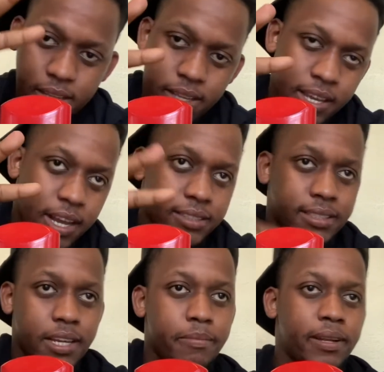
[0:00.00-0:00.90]
Y'all
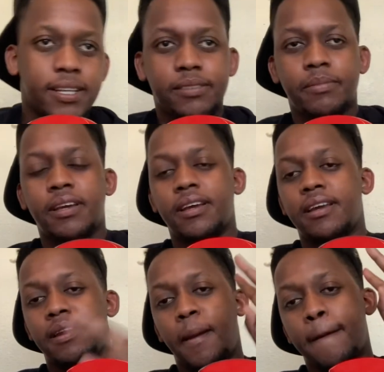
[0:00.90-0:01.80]
stay blessed,
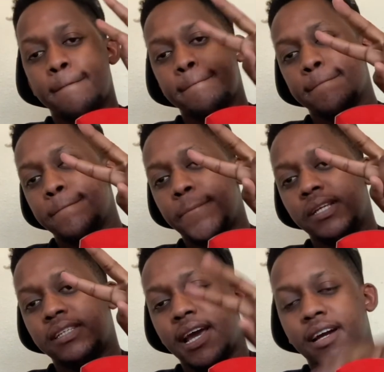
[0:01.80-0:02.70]
man.
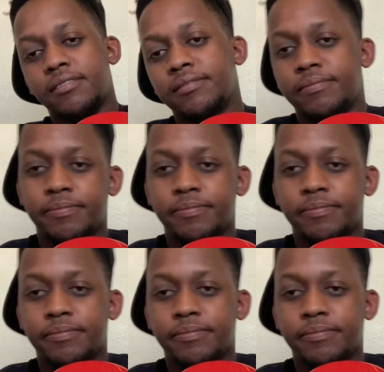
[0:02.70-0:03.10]
Peace out.